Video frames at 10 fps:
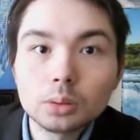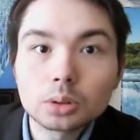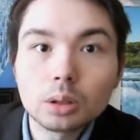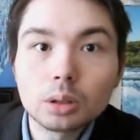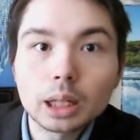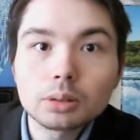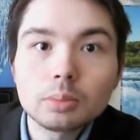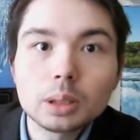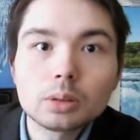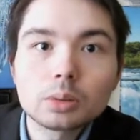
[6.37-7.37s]
how do you
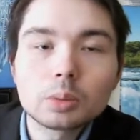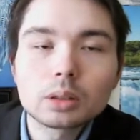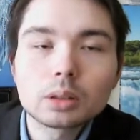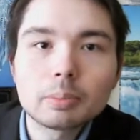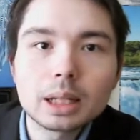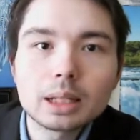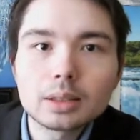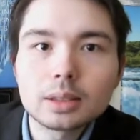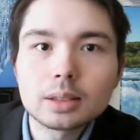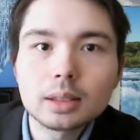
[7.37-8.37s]
beat one of the best
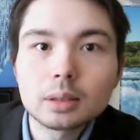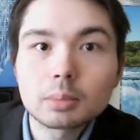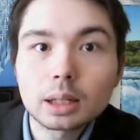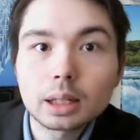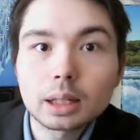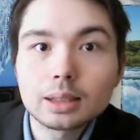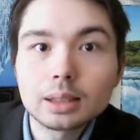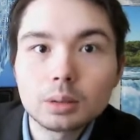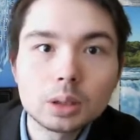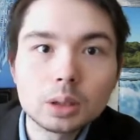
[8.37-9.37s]
Sicilian players in the
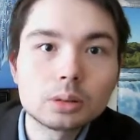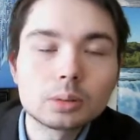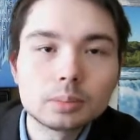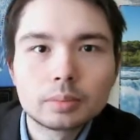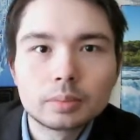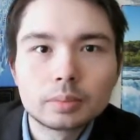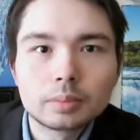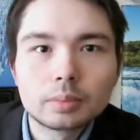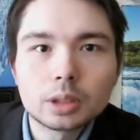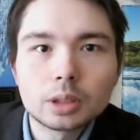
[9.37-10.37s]
world?
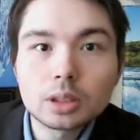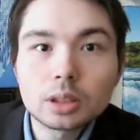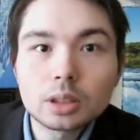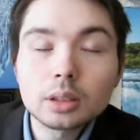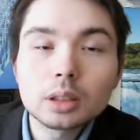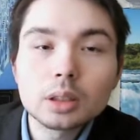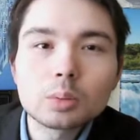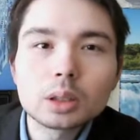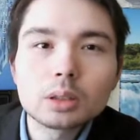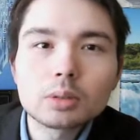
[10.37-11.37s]
The Sicilian is
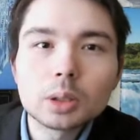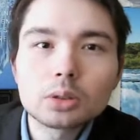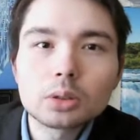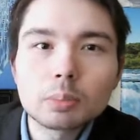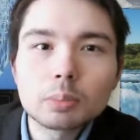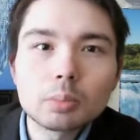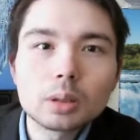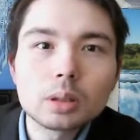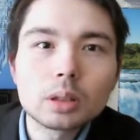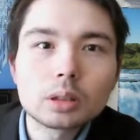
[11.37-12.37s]
one of the most
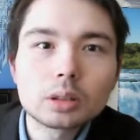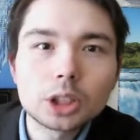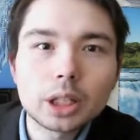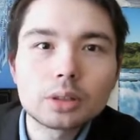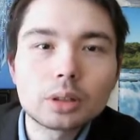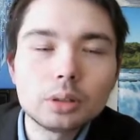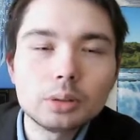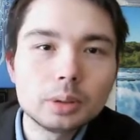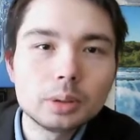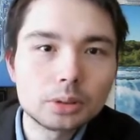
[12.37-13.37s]
popular chess
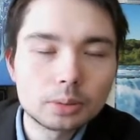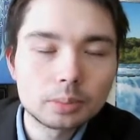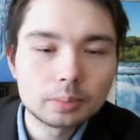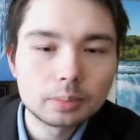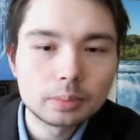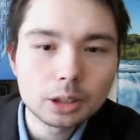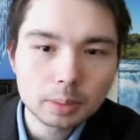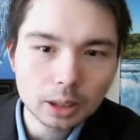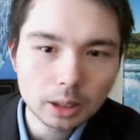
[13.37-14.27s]
openings. Let's begin.